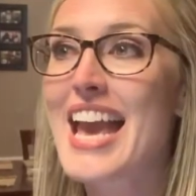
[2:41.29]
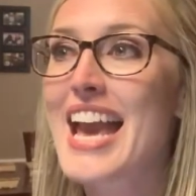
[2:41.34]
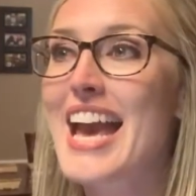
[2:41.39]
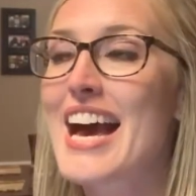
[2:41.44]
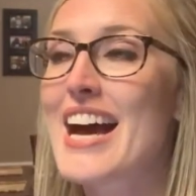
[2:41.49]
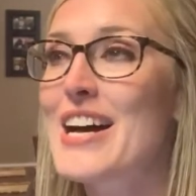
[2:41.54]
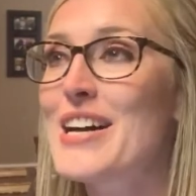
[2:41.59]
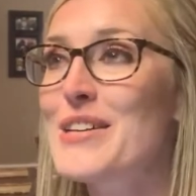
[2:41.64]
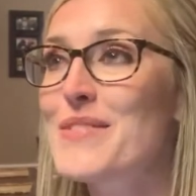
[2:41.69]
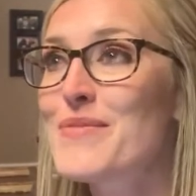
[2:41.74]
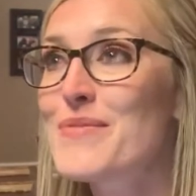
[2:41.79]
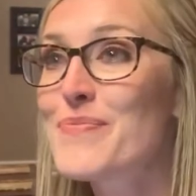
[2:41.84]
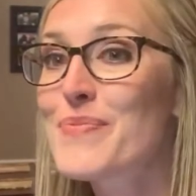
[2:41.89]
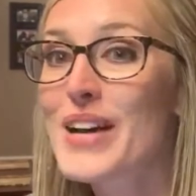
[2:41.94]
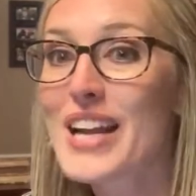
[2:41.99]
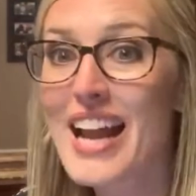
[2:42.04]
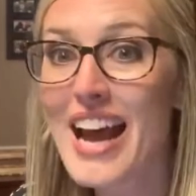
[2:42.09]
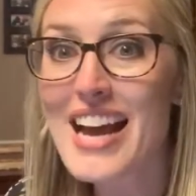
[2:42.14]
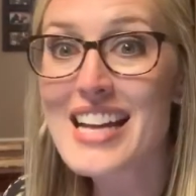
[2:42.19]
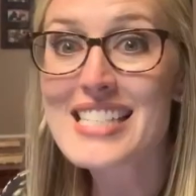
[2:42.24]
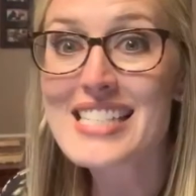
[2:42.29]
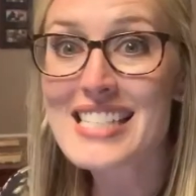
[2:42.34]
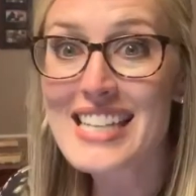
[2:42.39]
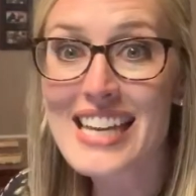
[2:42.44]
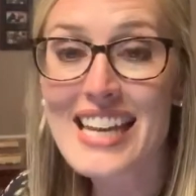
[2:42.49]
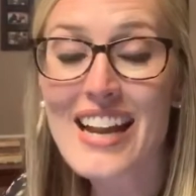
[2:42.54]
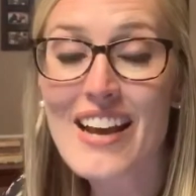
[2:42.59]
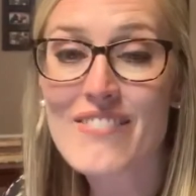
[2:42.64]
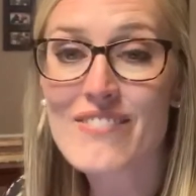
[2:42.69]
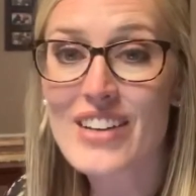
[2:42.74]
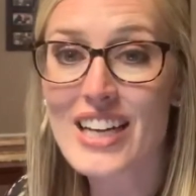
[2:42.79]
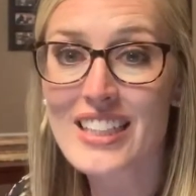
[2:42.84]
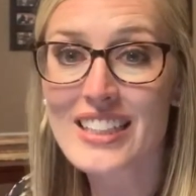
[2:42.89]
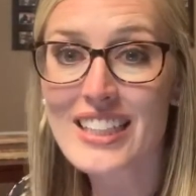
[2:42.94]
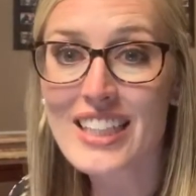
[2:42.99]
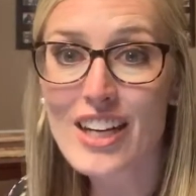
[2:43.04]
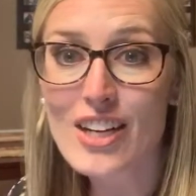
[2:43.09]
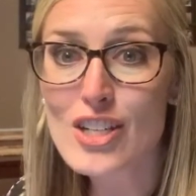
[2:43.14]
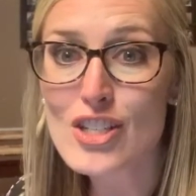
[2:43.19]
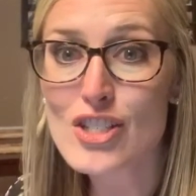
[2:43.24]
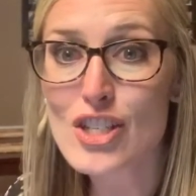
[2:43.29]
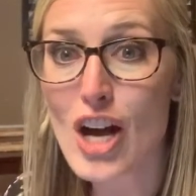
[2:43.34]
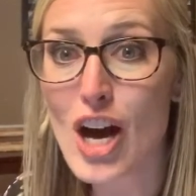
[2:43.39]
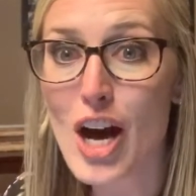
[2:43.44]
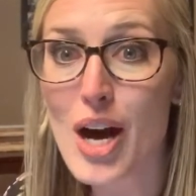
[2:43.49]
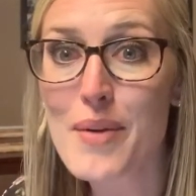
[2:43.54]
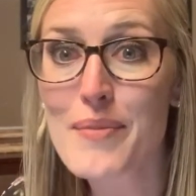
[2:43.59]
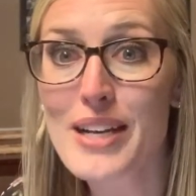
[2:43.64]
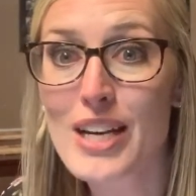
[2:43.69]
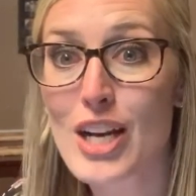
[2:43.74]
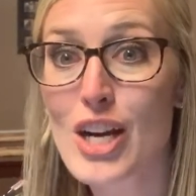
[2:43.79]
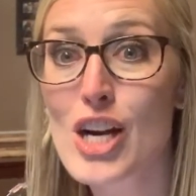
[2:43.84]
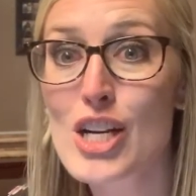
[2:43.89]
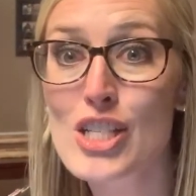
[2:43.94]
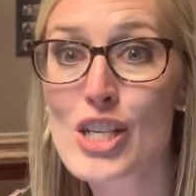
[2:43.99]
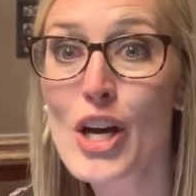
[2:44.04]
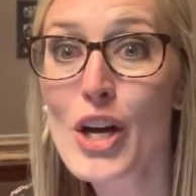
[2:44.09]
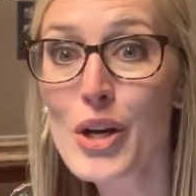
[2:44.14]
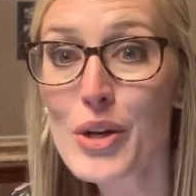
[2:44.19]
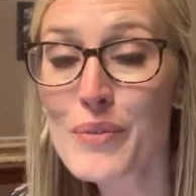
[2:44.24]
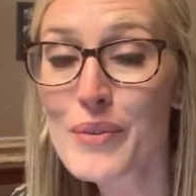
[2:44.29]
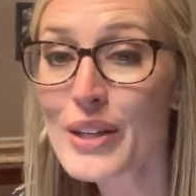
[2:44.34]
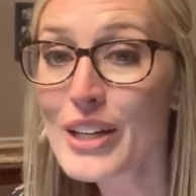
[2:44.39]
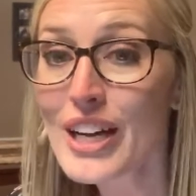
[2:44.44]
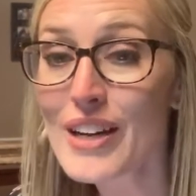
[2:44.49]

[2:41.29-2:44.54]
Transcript: But I did. I finally got a job in October.